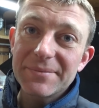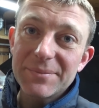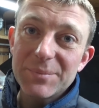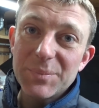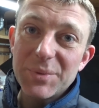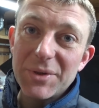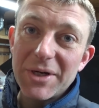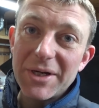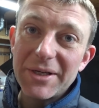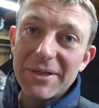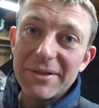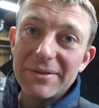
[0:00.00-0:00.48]

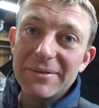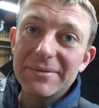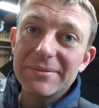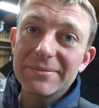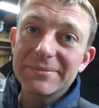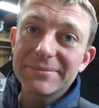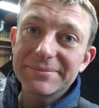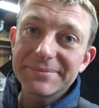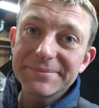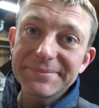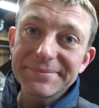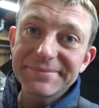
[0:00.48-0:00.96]
but,
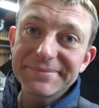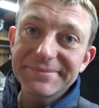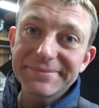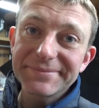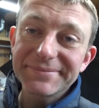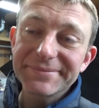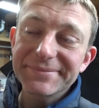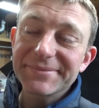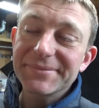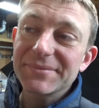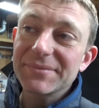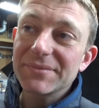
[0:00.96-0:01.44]

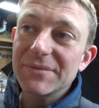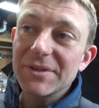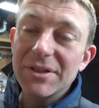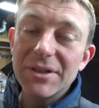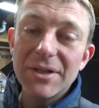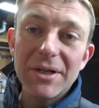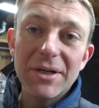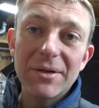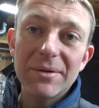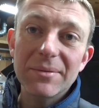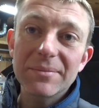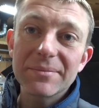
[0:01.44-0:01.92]
you
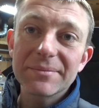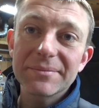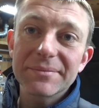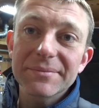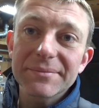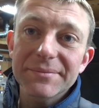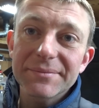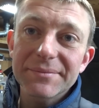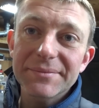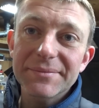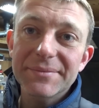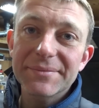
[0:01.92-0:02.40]
know,
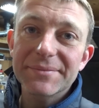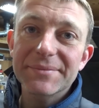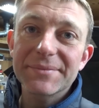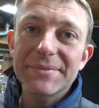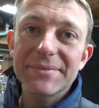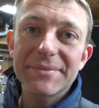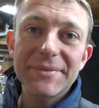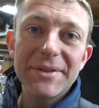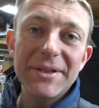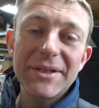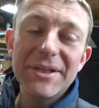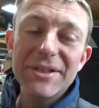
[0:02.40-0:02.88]

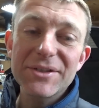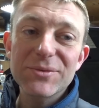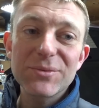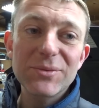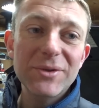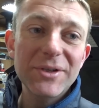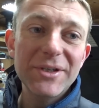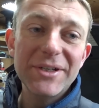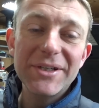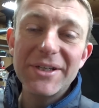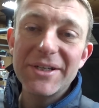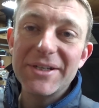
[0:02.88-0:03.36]
it is
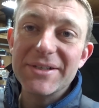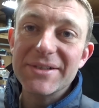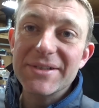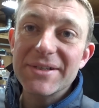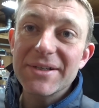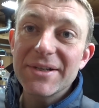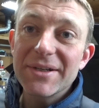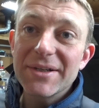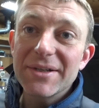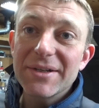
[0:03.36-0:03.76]
what it is.